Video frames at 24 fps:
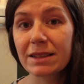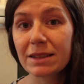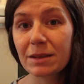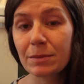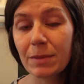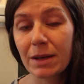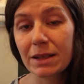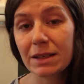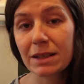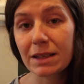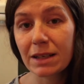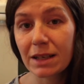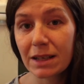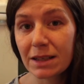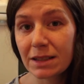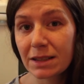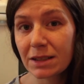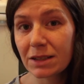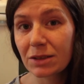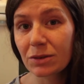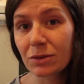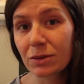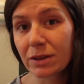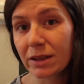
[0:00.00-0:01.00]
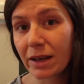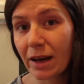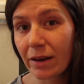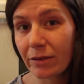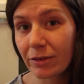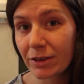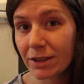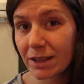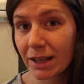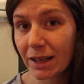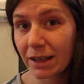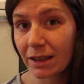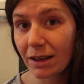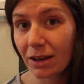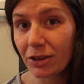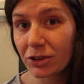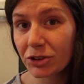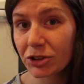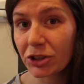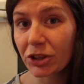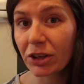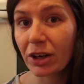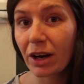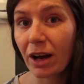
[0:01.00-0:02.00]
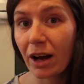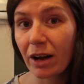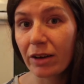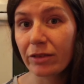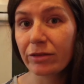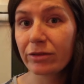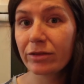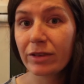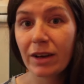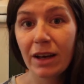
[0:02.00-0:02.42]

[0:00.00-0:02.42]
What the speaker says: cemented into the everyday culture of